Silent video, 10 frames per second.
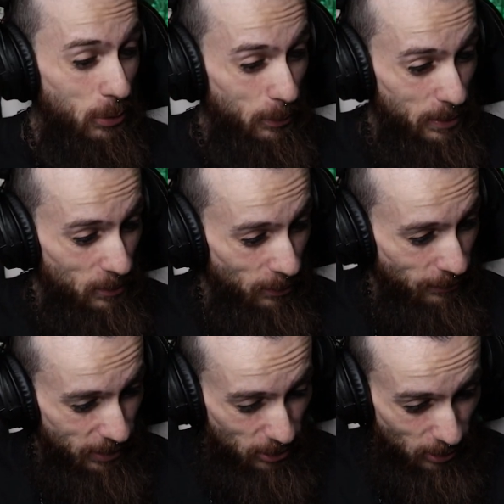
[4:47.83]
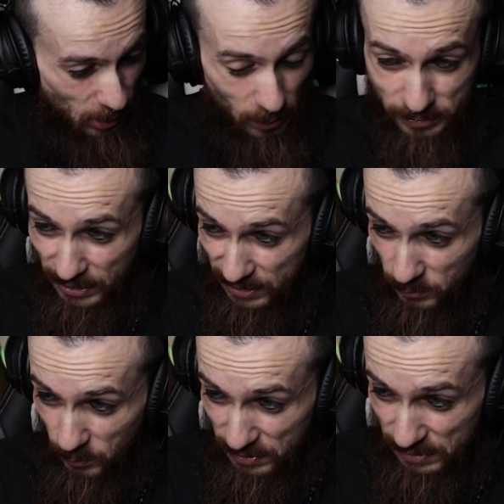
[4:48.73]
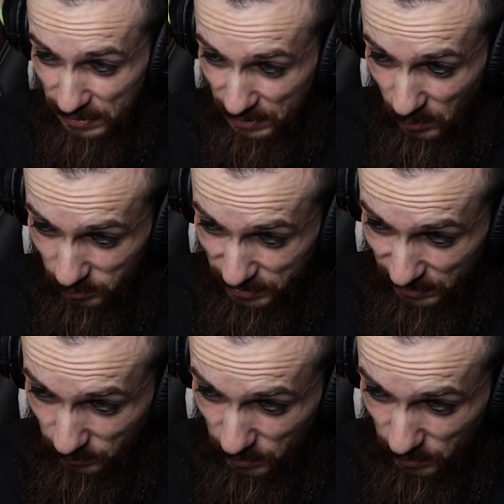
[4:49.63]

You're removing your contacts with the contact